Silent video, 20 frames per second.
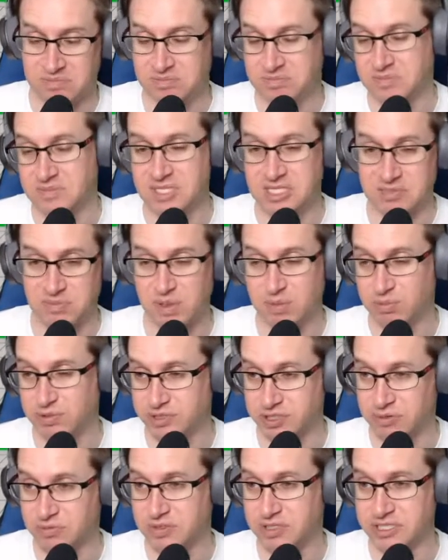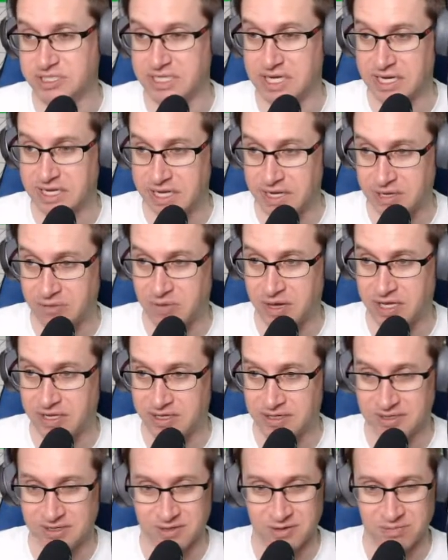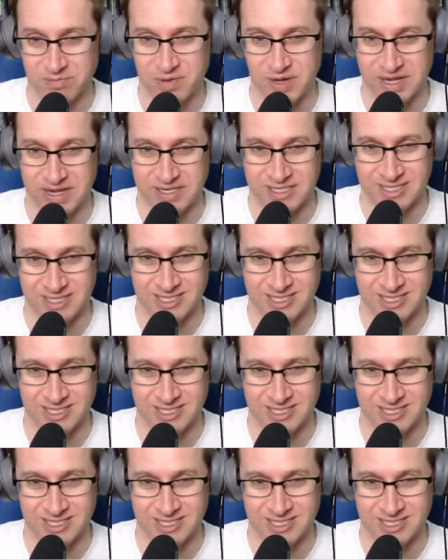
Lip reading: these people don't really die anyway, but